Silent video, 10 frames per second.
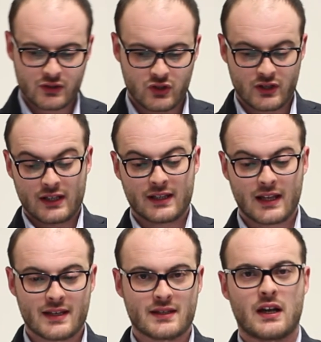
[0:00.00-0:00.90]

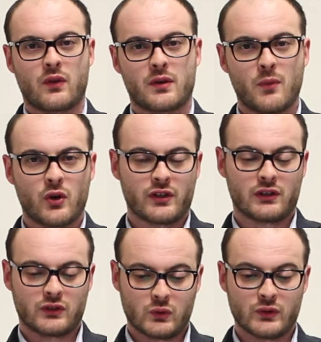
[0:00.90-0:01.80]
generalizing our model
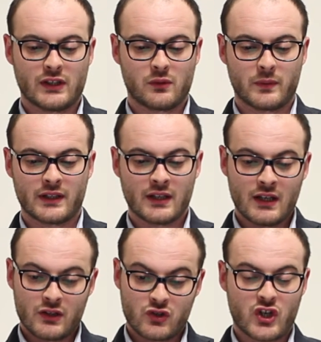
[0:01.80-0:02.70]
to deal with
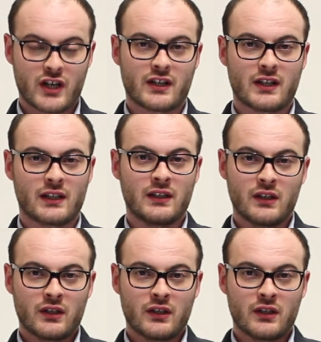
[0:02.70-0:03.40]
general